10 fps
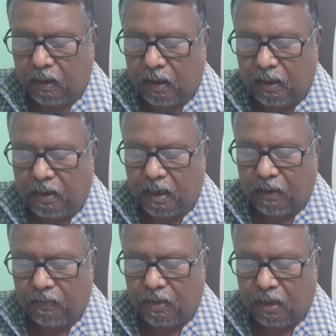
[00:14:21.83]
It
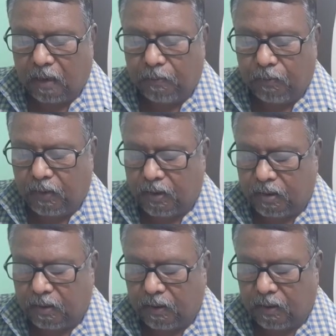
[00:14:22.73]
travels
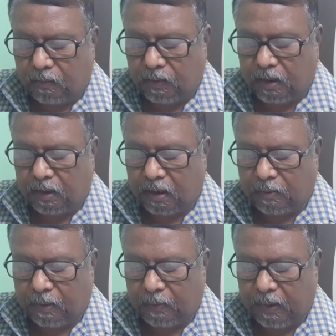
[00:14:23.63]
upwards within the
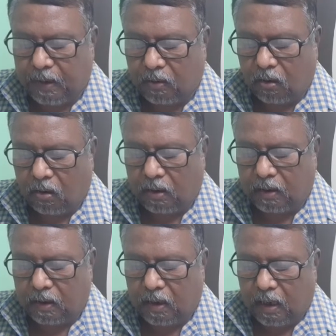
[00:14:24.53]
spermatic cord
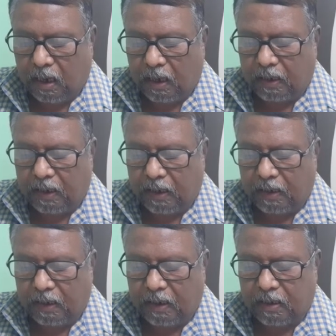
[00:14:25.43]
and
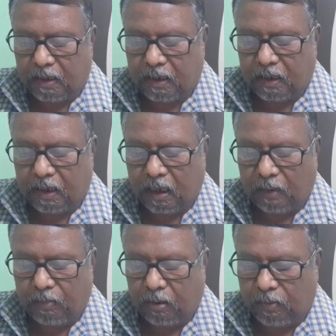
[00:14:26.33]
enters the
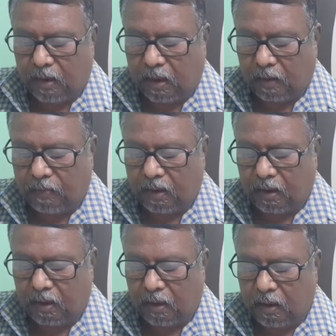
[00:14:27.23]
abdominal
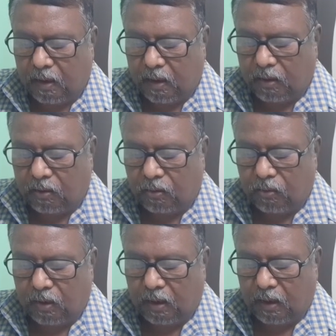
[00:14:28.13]
cavity
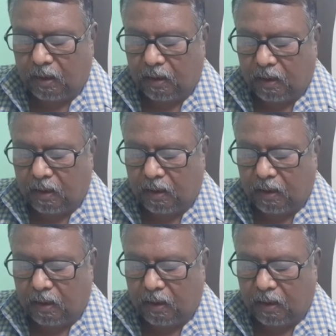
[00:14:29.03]
through the